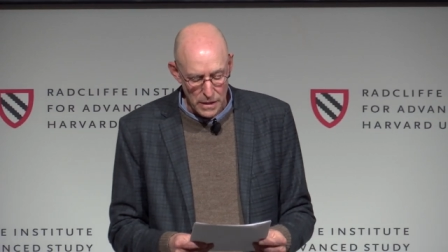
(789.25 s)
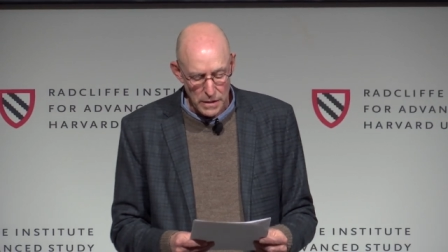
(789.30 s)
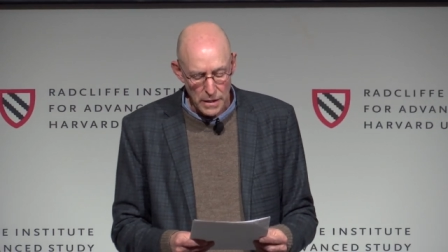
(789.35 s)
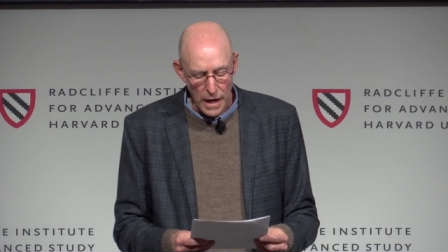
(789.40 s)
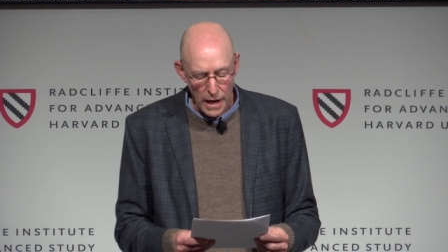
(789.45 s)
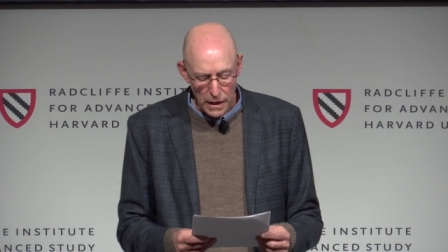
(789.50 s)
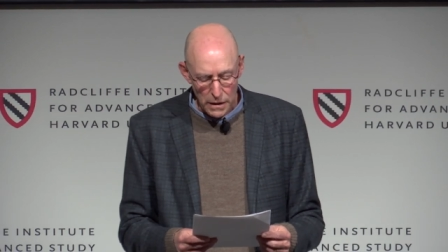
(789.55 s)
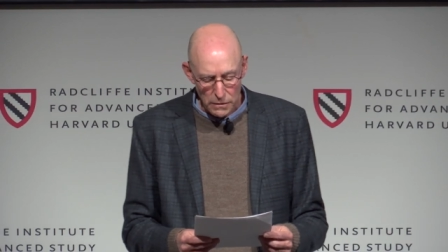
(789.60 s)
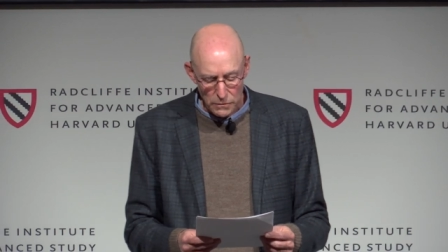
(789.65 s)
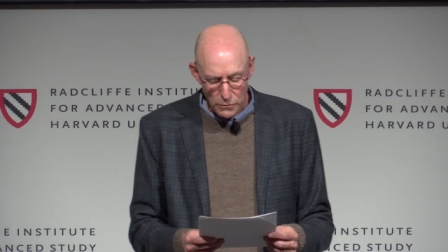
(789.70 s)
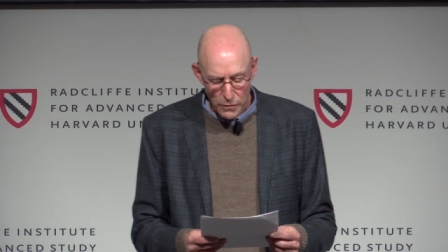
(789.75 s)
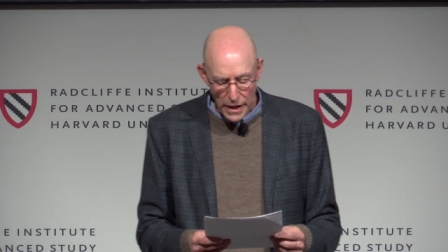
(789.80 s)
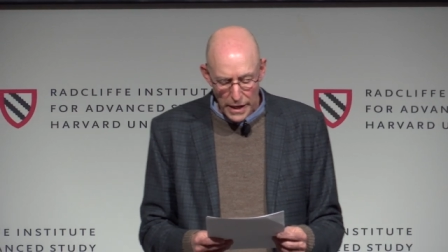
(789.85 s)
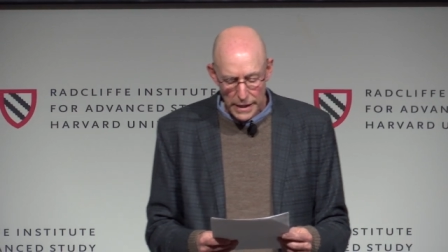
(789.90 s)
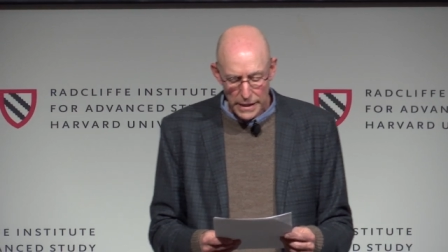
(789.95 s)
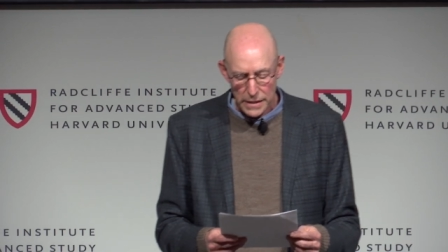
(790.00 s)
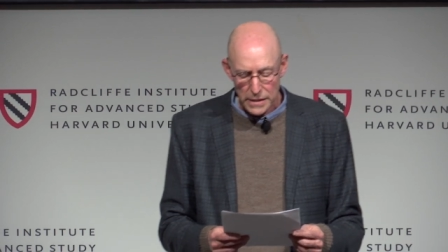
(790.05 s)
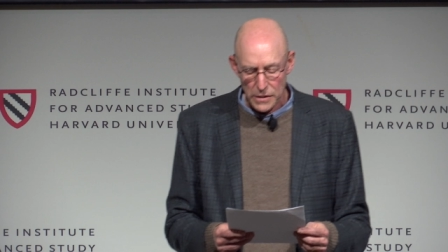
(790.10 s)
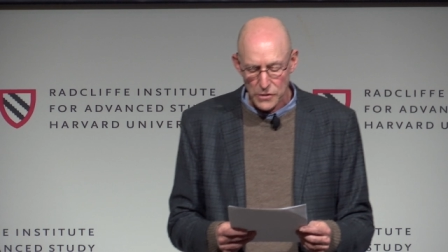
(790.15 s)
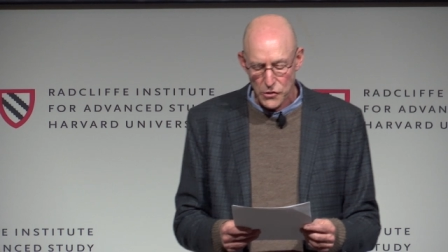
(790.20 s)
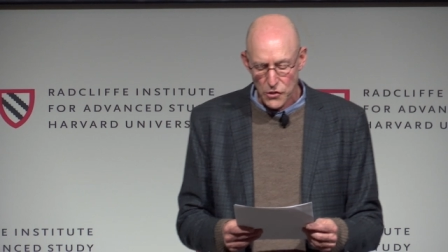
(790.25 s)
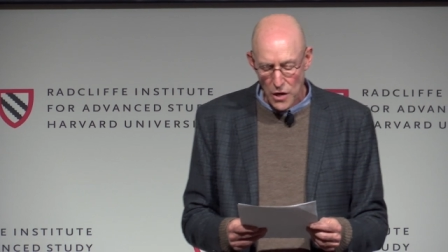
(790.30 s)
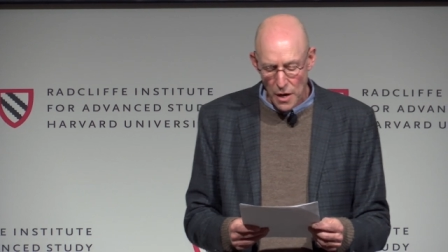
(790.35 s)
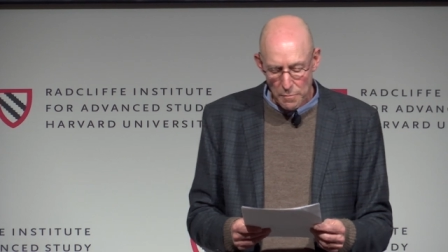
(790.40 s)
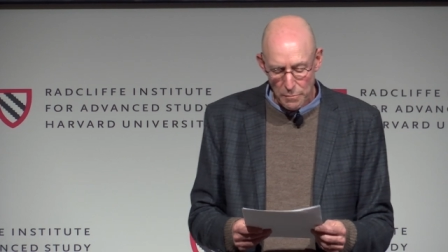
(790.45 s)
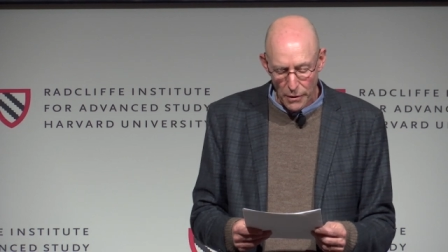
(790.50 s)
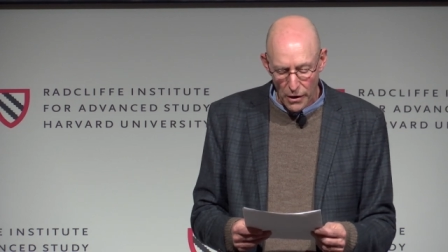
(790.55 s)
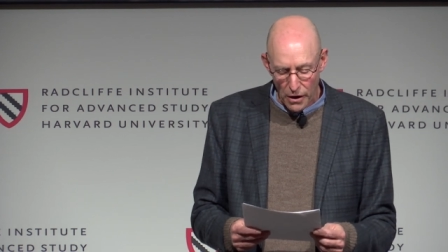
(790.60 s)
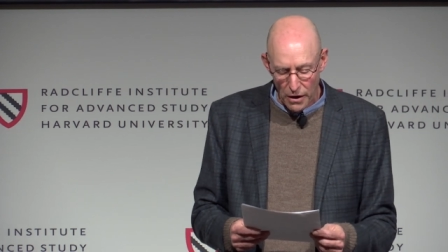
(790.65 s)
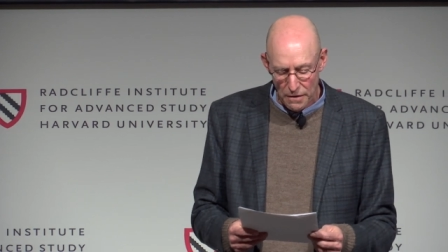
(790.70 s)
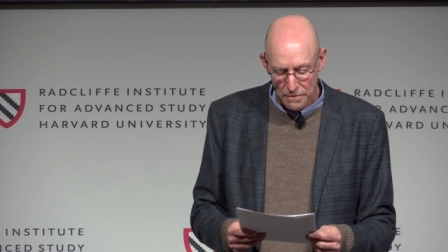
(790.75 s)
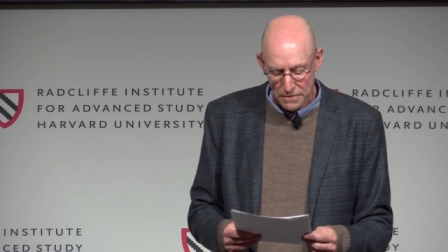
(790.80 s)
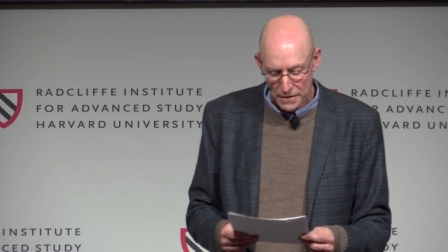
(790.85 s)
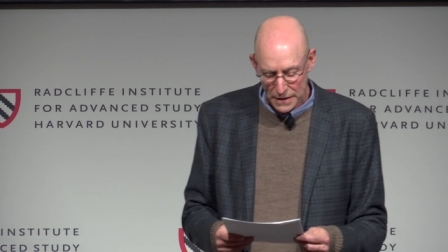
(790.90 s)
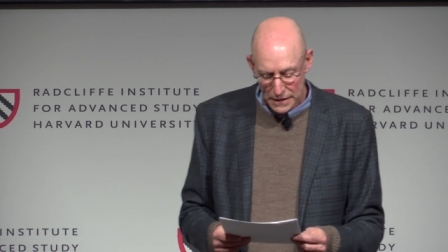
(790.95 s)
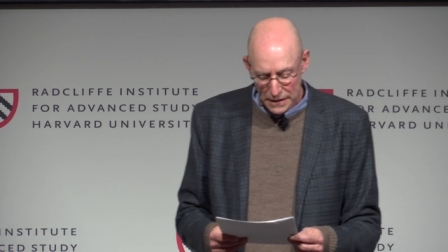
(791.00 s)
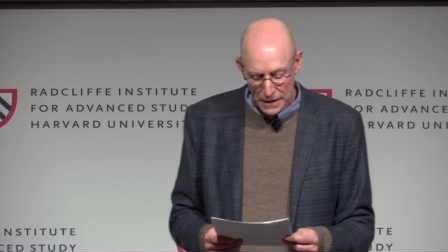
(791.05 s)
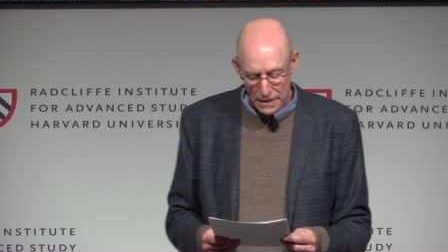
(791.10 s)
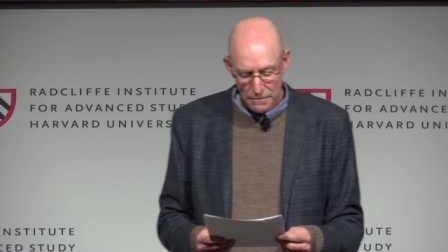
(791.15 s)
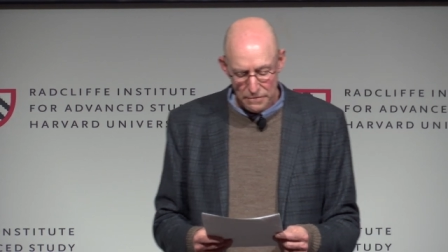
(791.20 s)
not ready to jump off
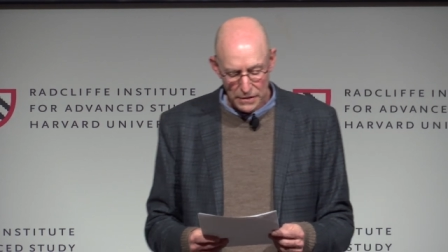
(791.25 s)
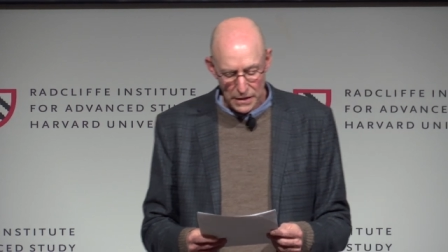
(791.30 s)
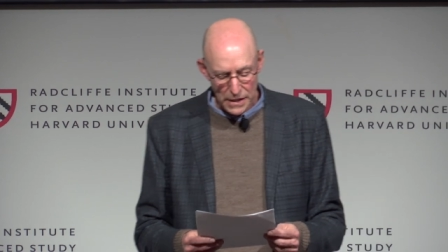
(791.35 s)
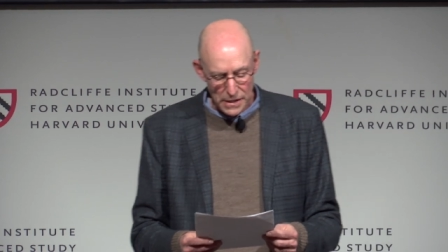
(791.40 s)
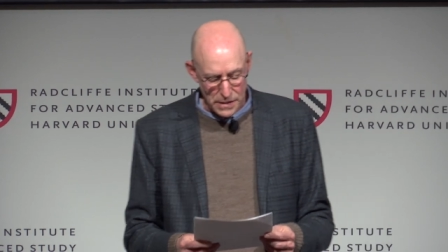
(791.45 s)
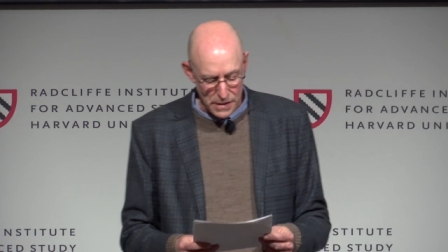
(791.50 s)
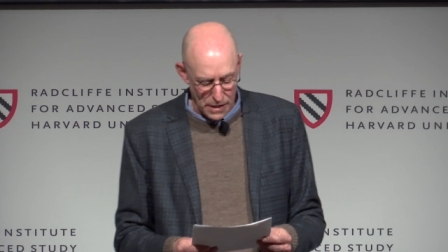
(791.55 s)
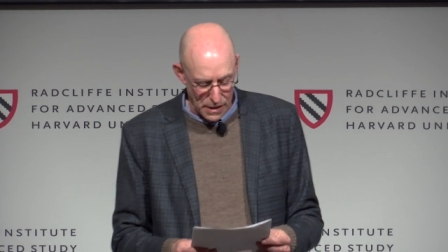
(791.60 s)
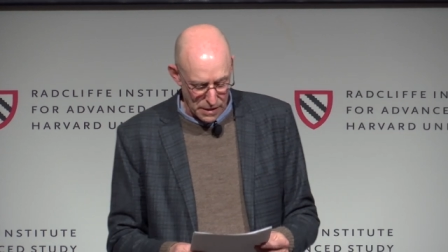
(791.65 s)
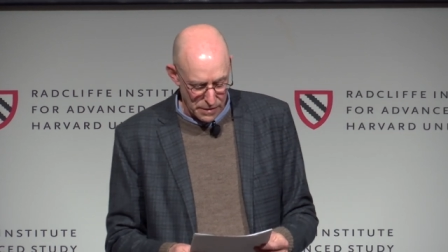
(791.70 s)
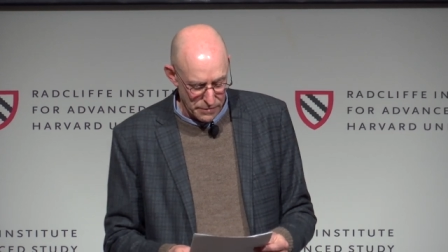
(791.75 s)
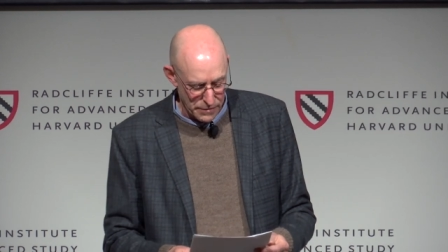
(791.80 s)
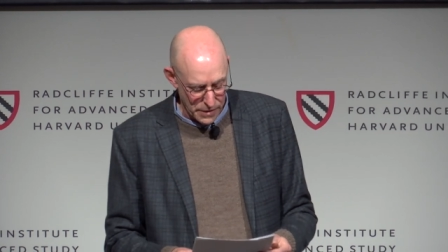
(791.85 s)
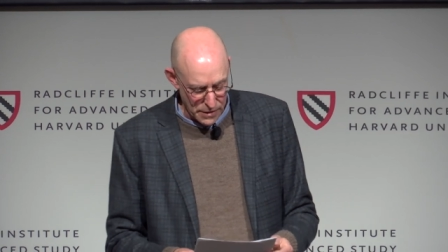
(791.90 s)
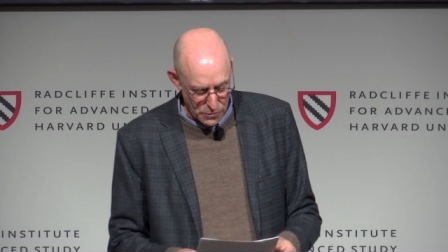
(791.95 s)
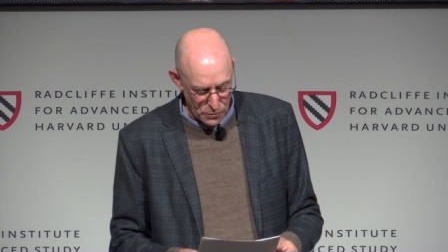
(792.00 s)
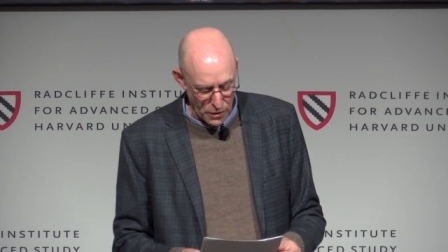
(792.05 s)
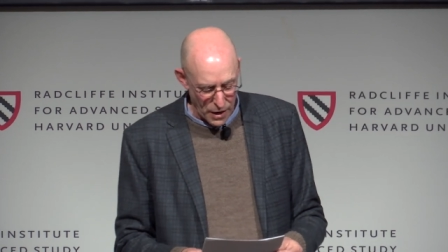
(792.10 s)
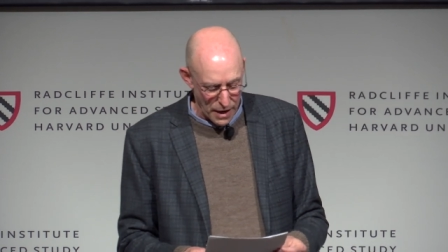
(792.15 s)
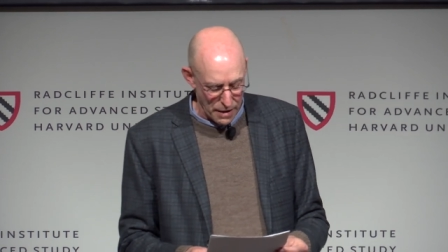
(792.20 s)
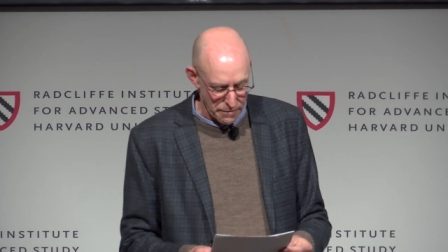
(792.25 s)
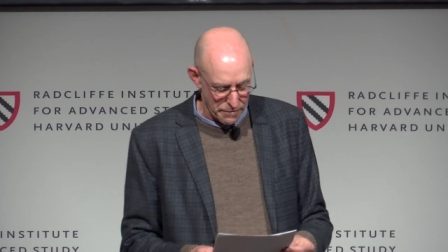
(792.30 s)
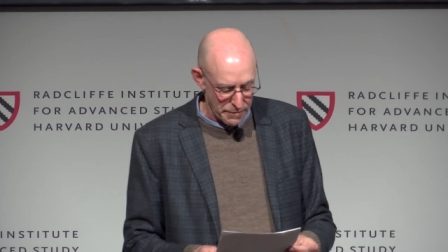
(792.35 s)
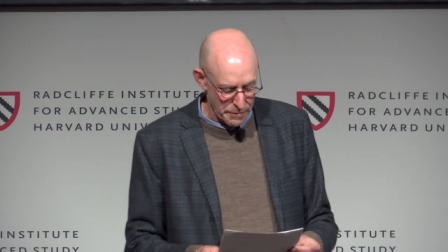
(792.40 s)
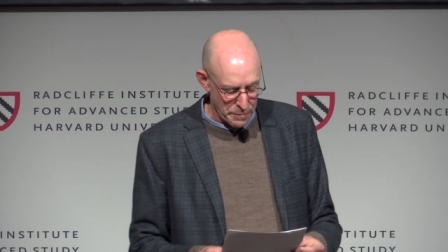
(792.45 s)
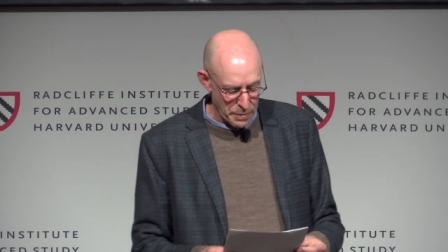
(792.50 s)
and leave Lisa, his wife.